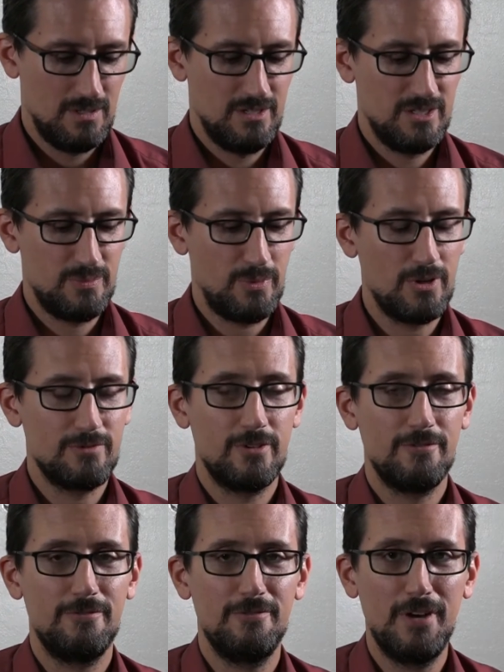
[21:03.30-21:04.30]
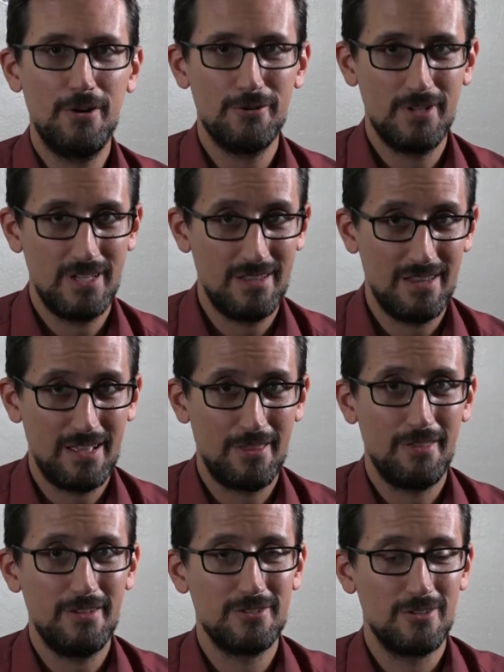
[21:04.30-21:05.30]
It's part of a very
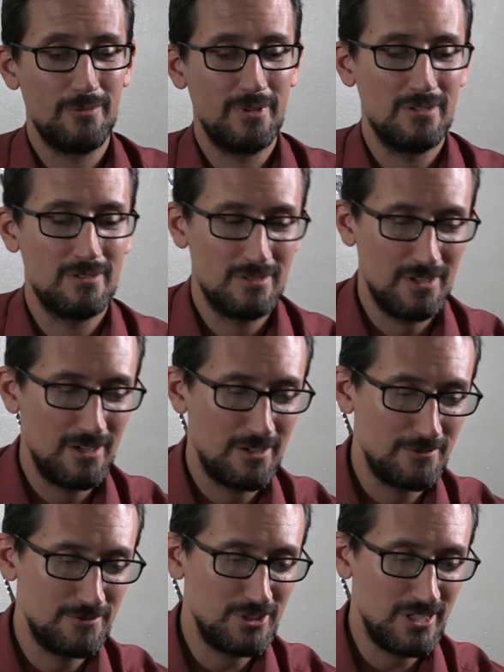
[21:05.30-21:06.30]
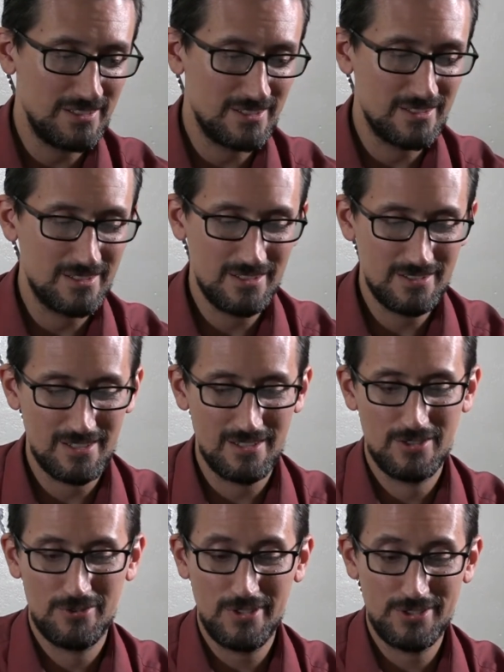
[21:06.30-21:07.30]
lengthy sermon of Jesus's
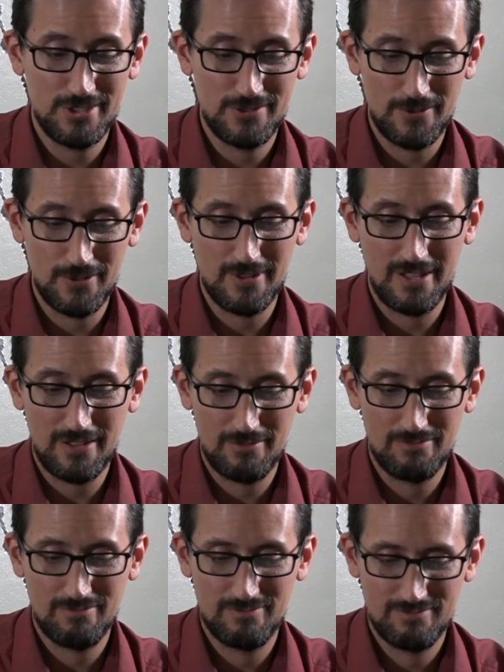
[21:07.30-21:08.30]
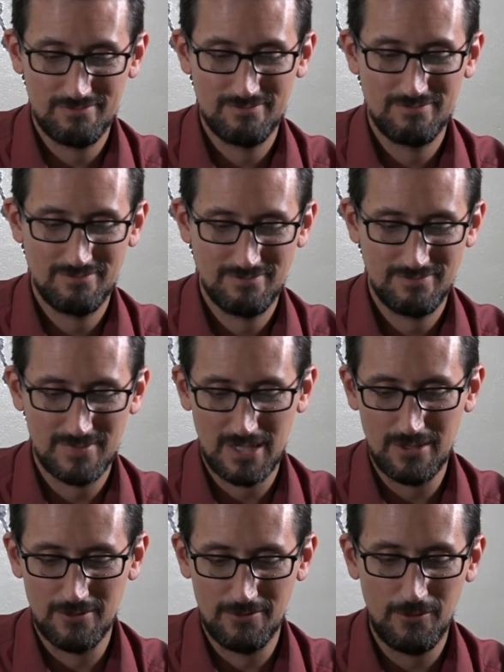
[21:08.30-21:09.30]
that stretches for like, I
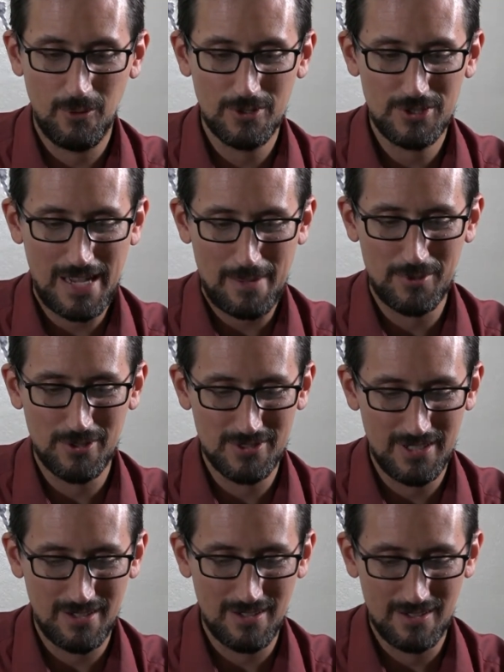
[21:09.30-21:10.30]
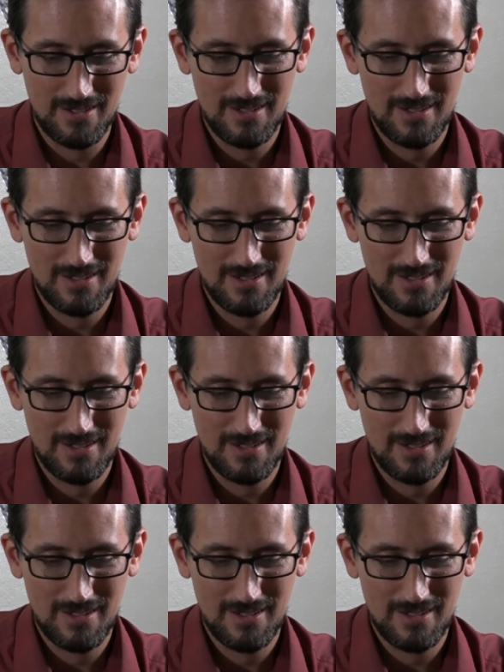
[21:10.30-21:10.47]
don't know, four chapters here.